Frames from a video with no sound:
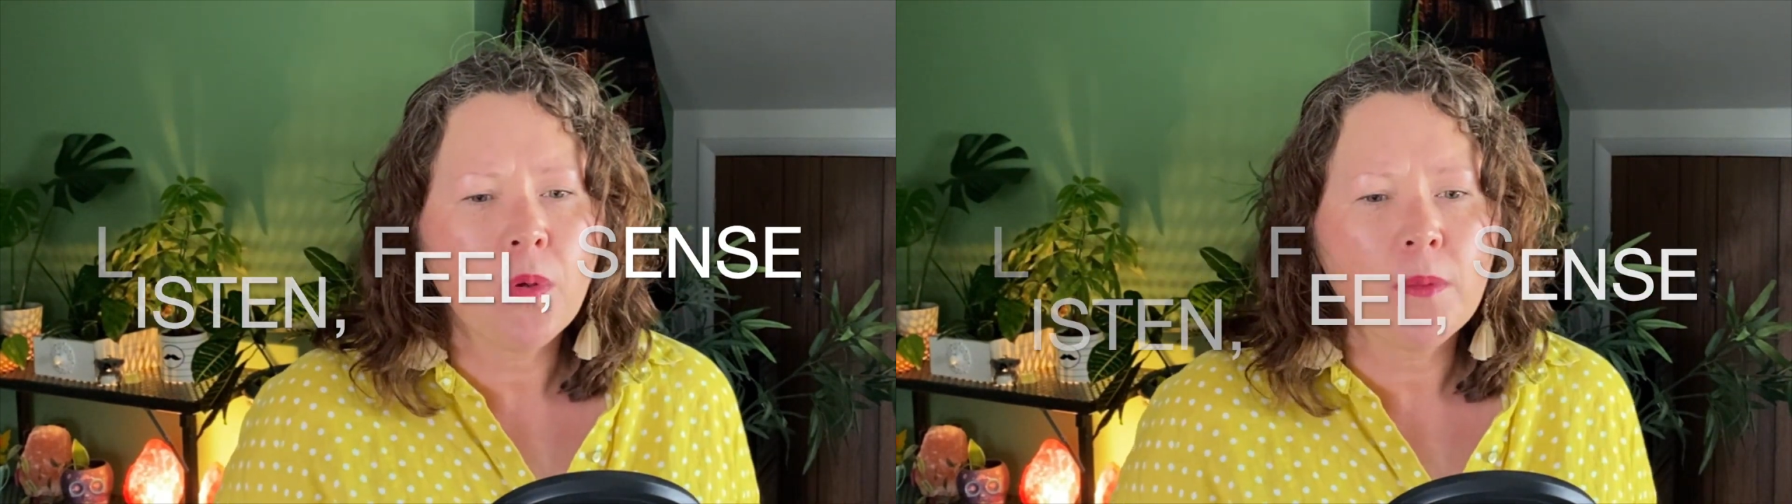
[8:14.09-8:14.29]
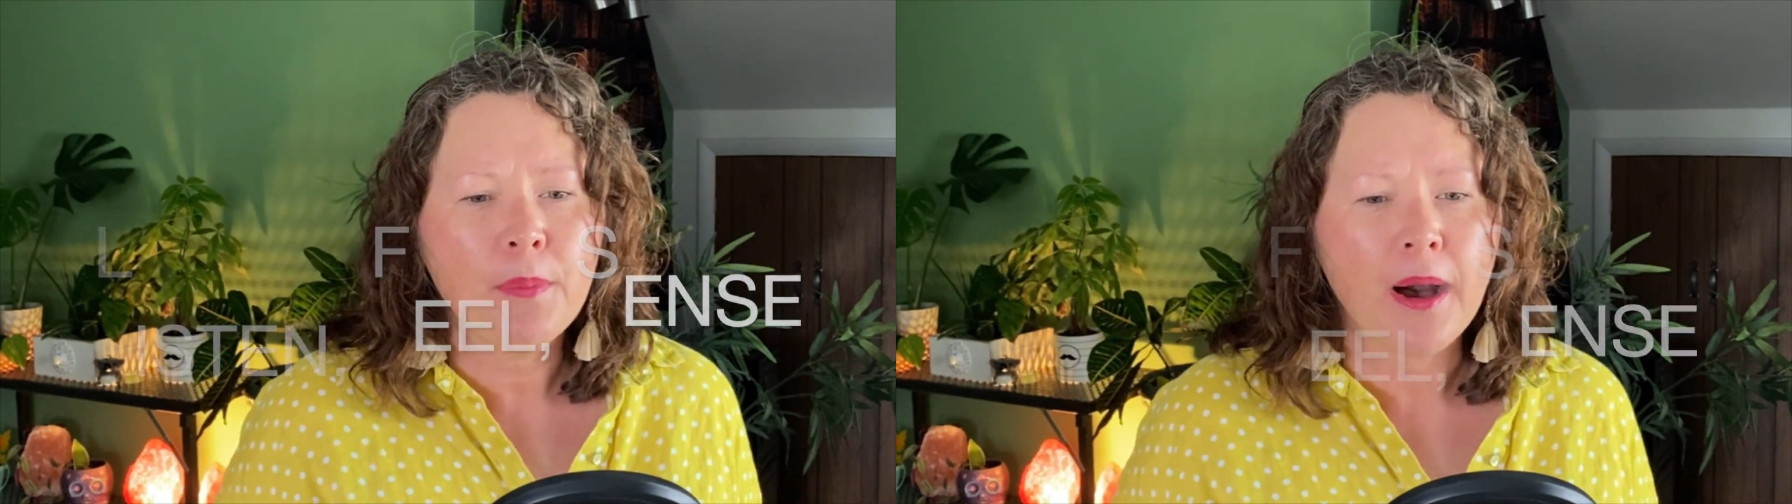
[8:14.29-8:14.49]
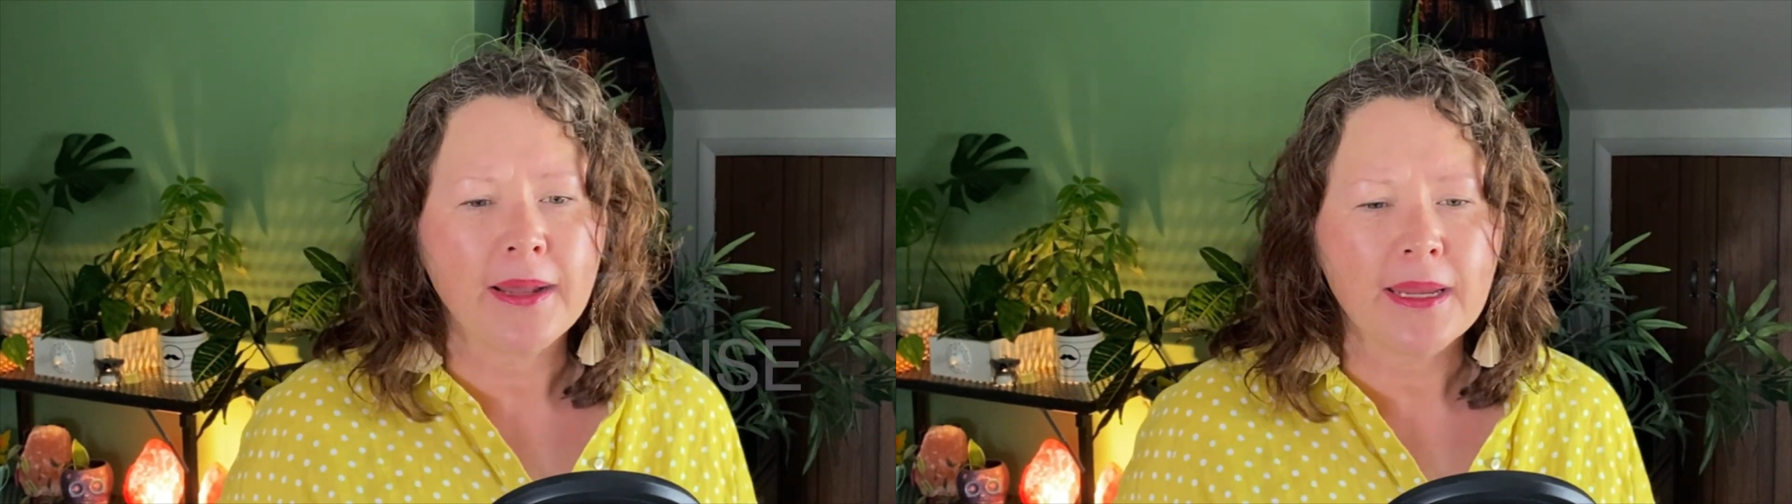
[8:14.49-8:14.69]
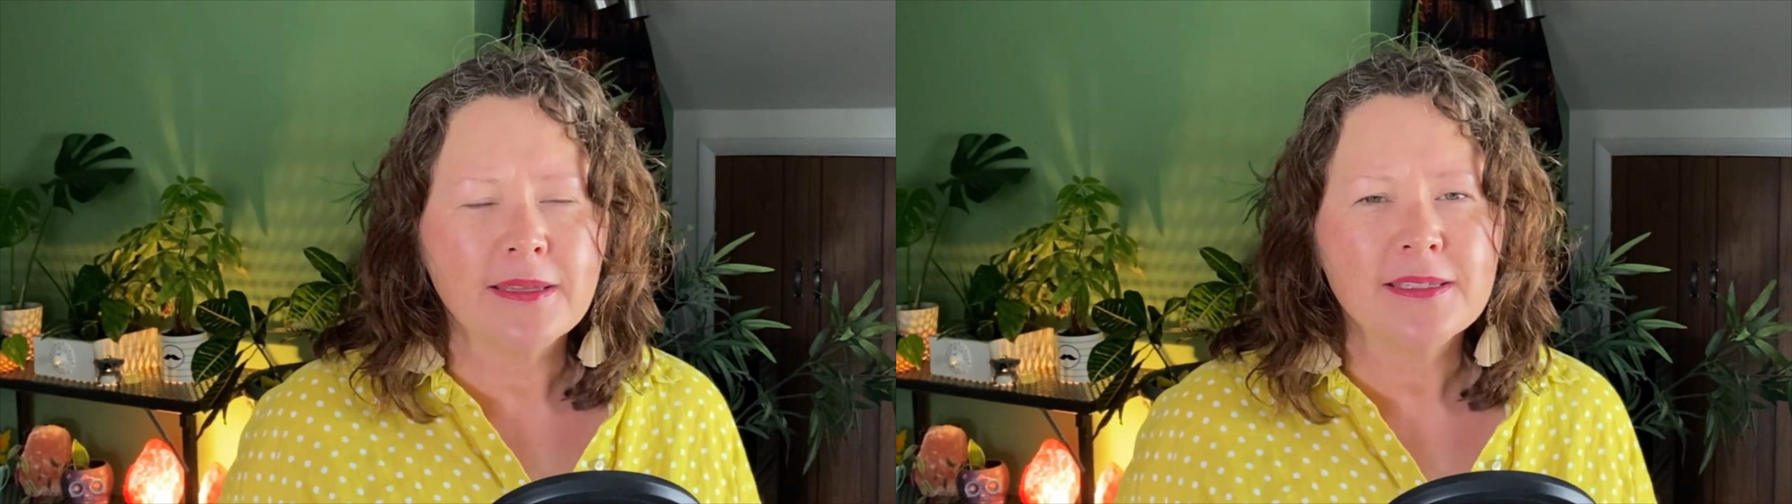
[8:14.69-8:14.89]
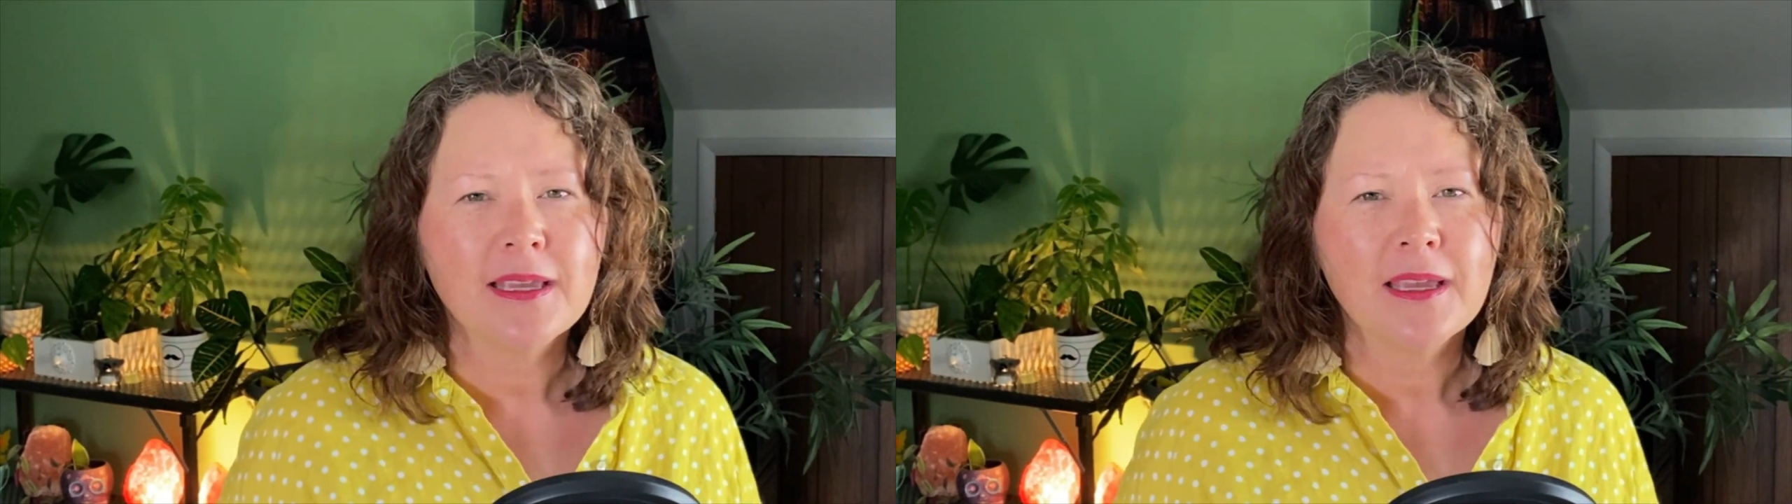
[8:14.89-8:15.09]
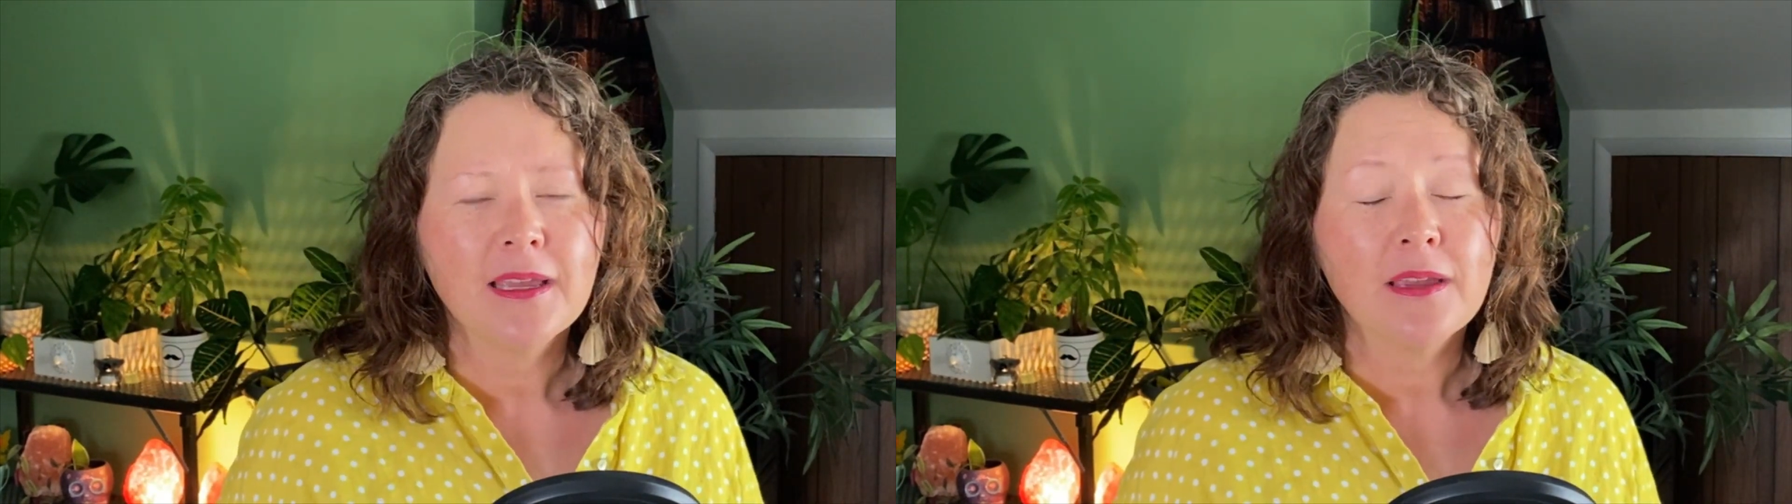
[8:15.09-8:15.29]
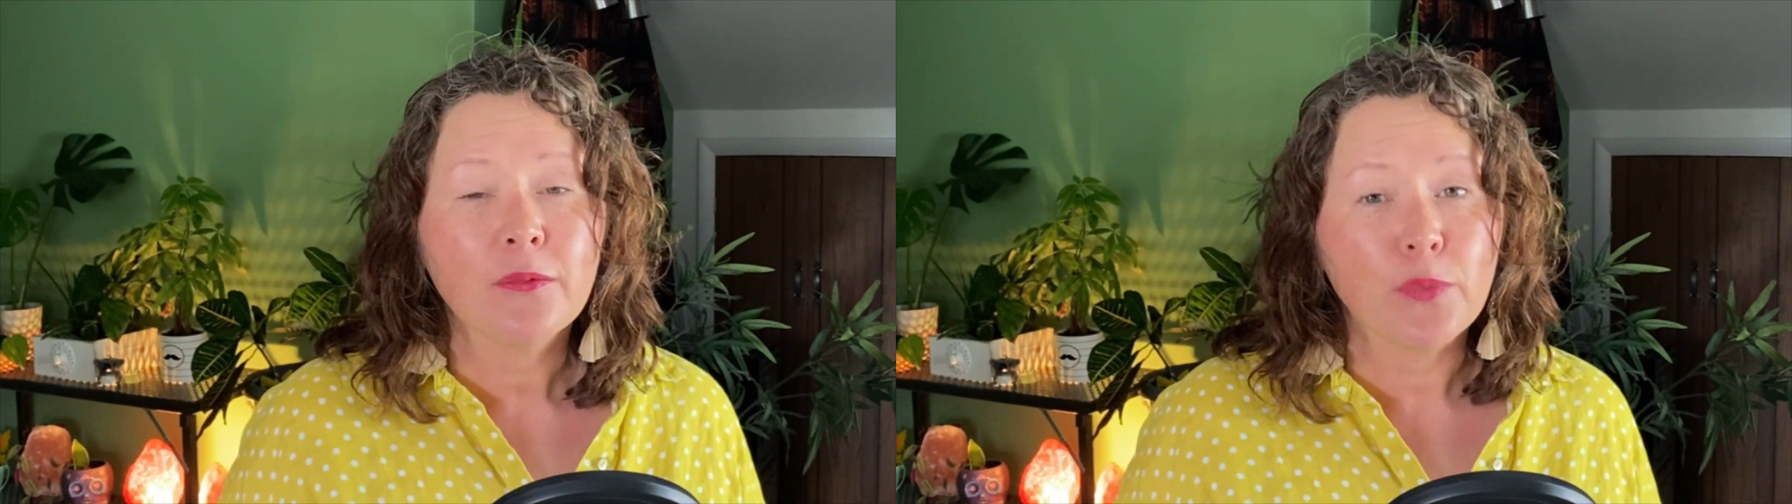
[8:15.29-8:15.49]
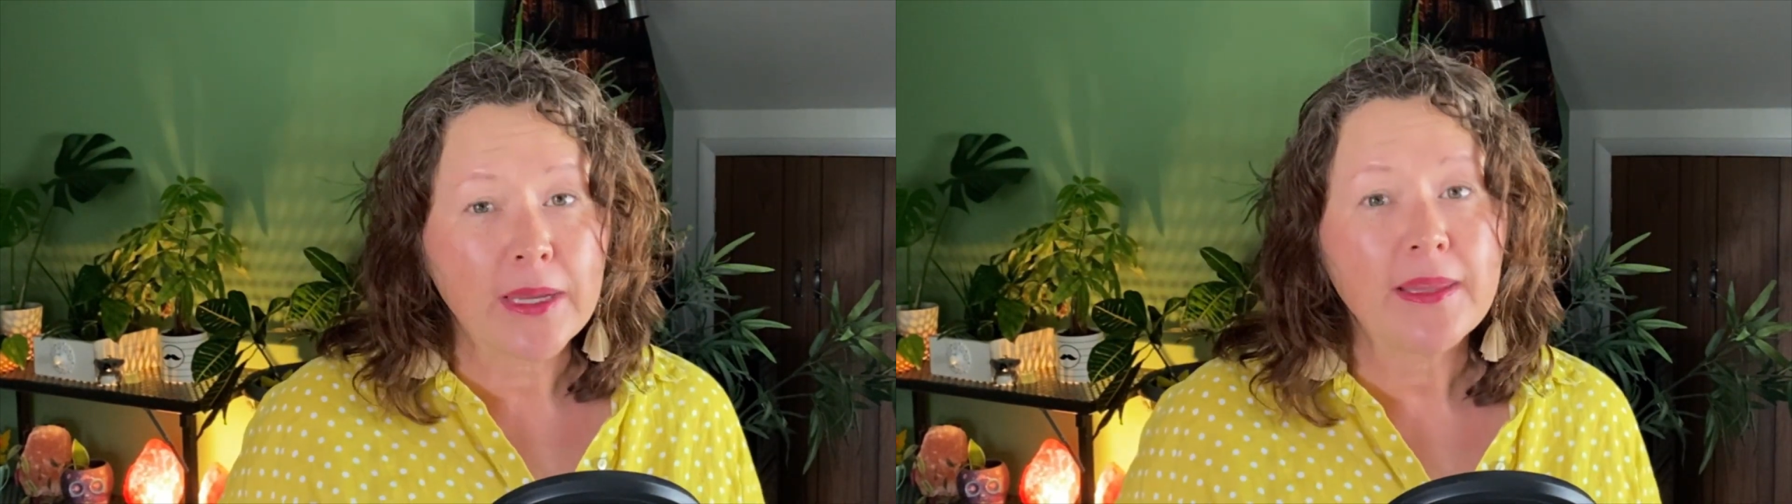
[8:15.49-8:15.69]
bodies
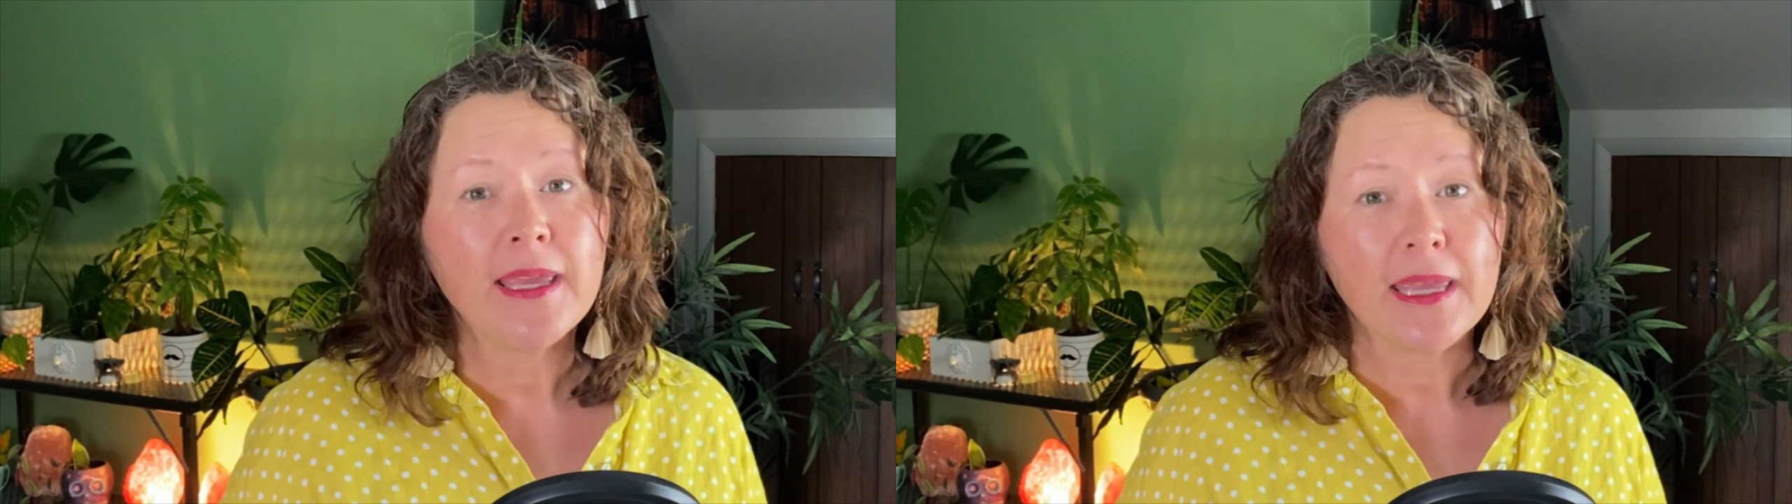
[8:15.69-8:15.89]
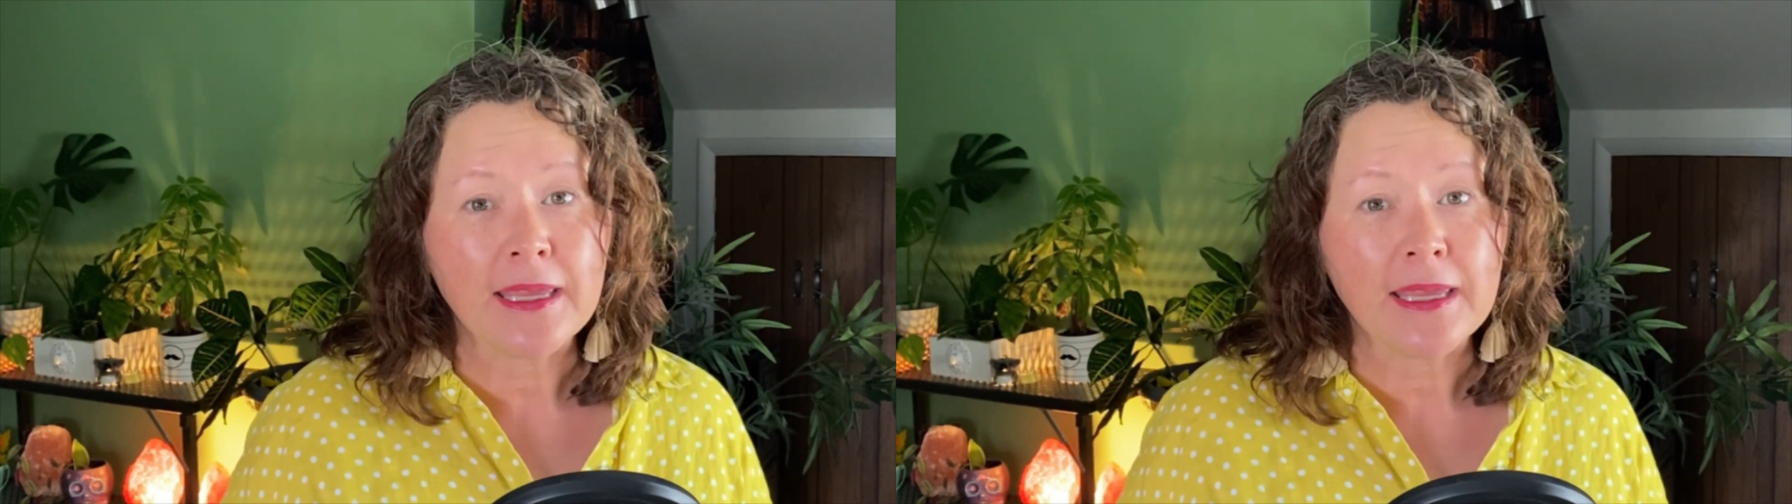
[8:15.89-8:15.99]
really